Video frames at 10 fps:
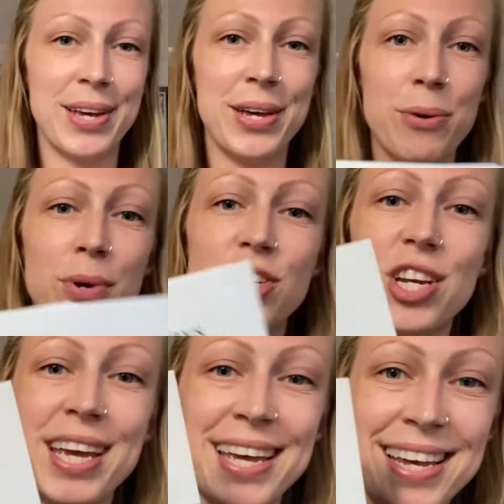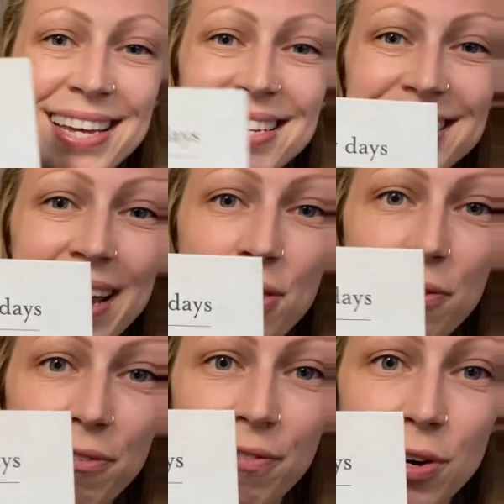which is
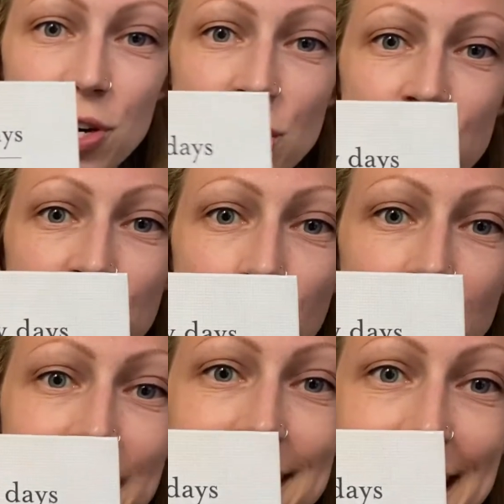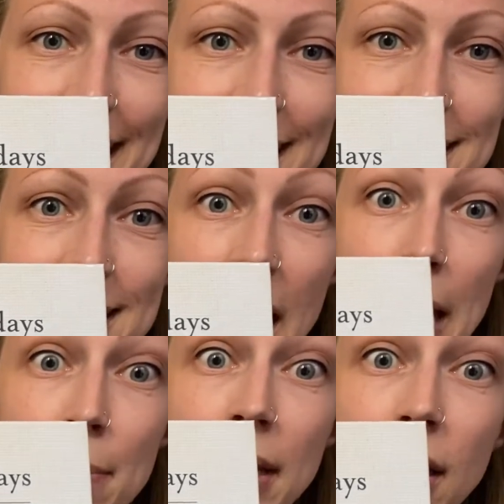The First 40 Days. I
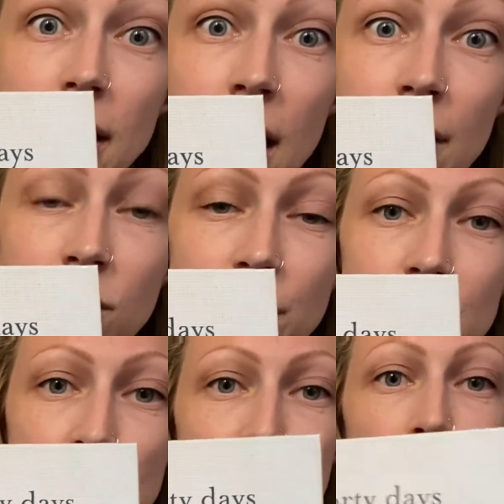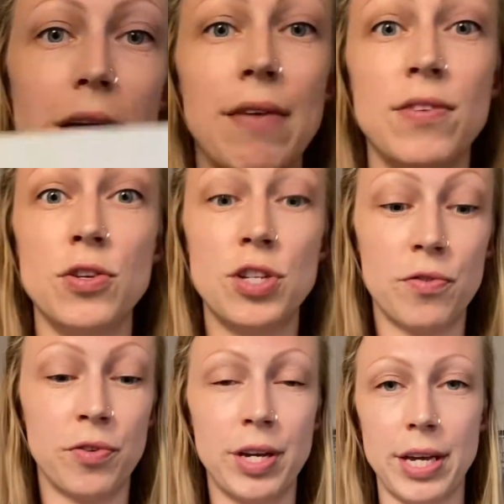am in love with this book. I've used it
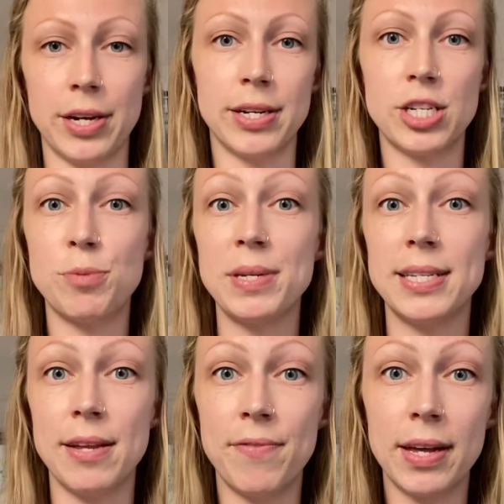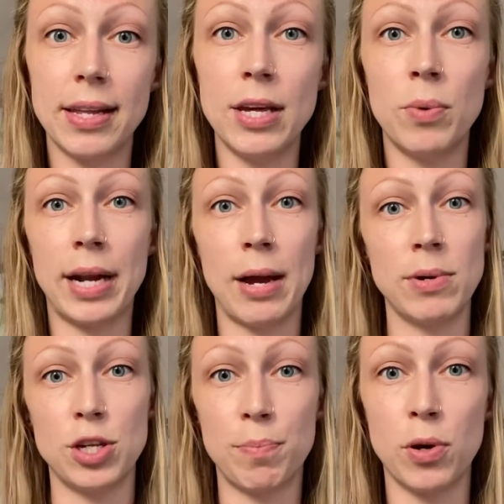for years, specifically when I
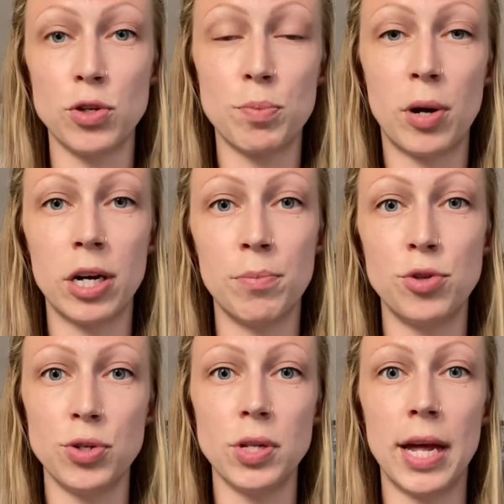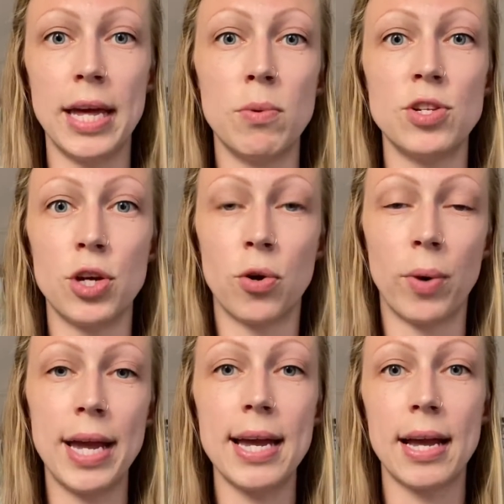was a postpartum doula. It was a
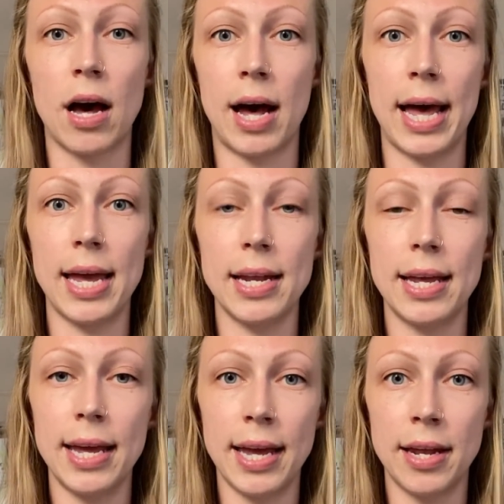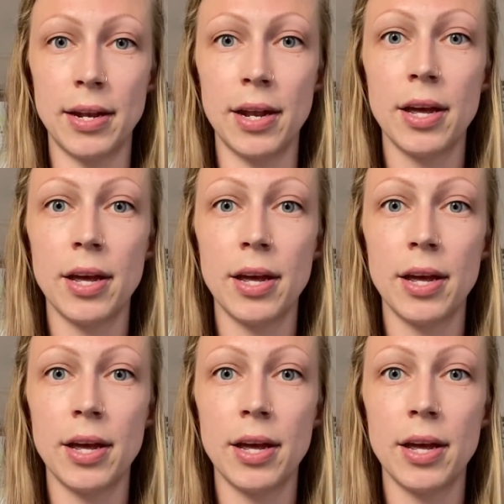great guide in